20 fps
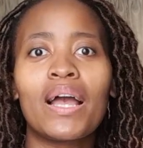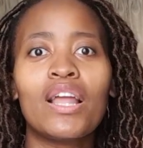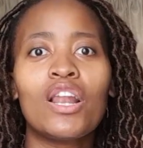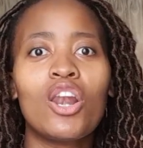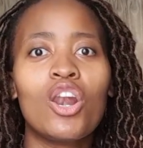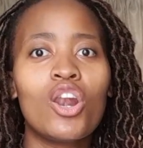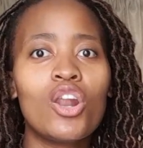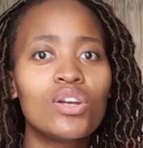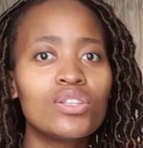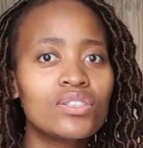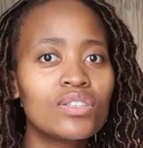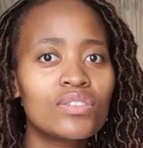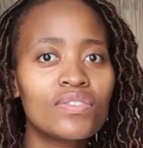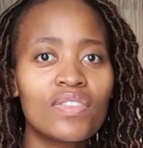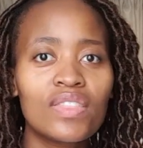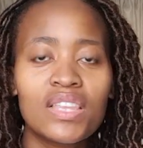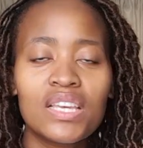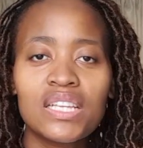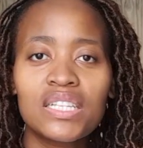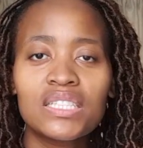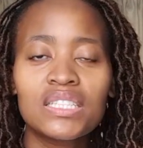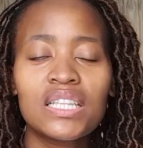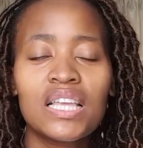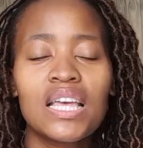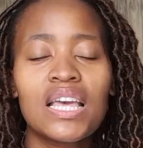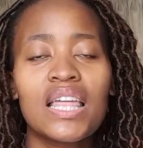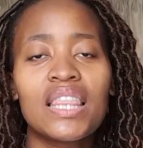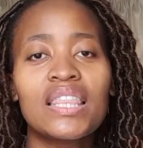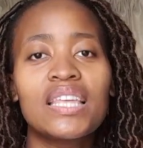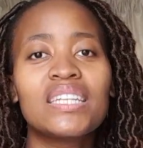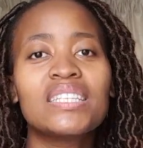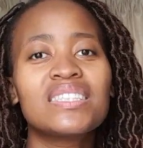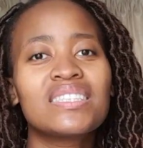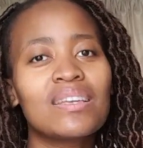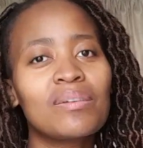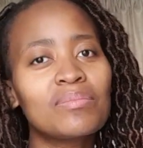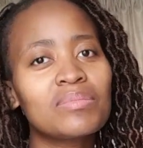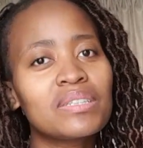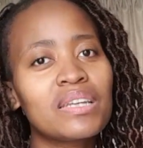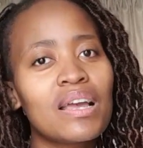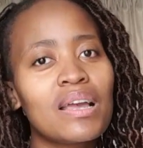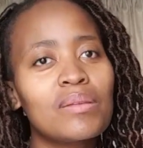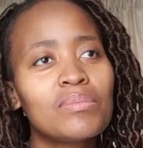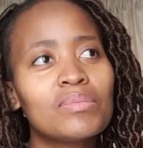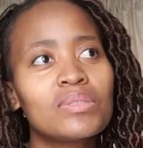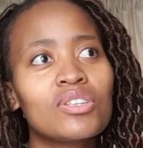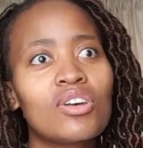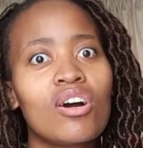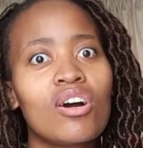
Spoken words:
lots of things that sometimes